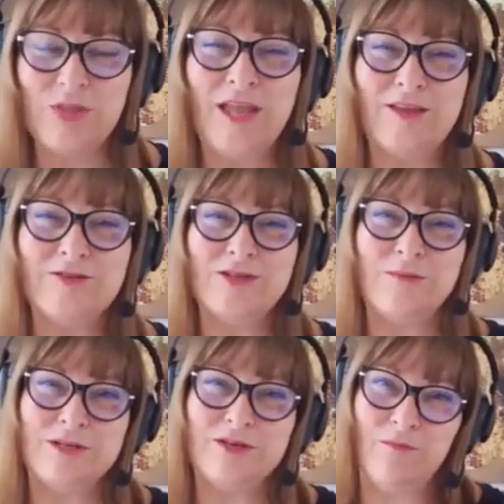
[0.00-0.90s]
Thank you so
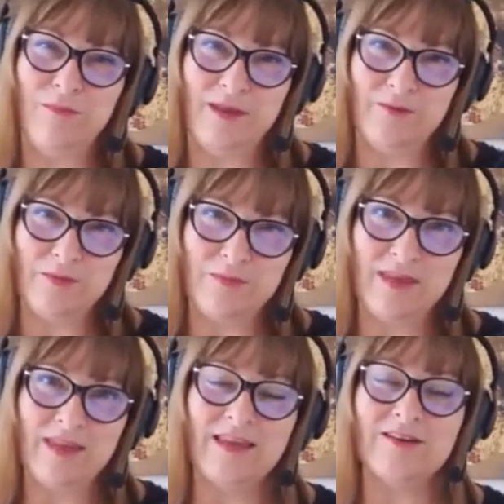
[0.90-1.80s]
much for being with
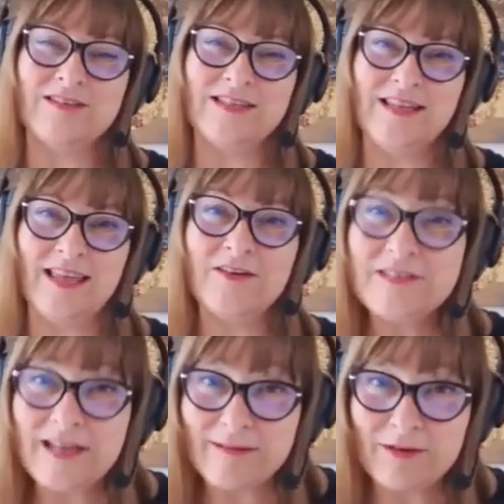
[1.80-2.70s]
me here today on
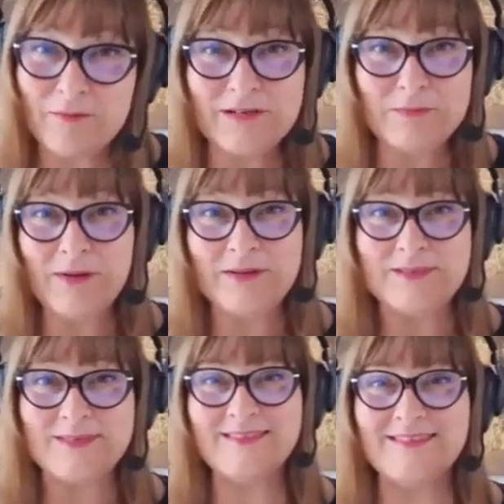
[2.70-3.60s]
Time to Press
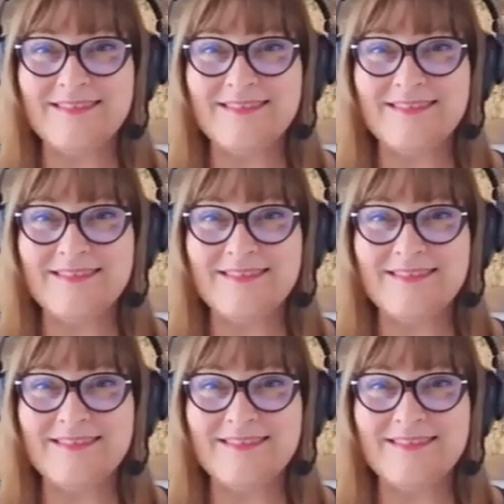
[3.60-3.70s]
Pause.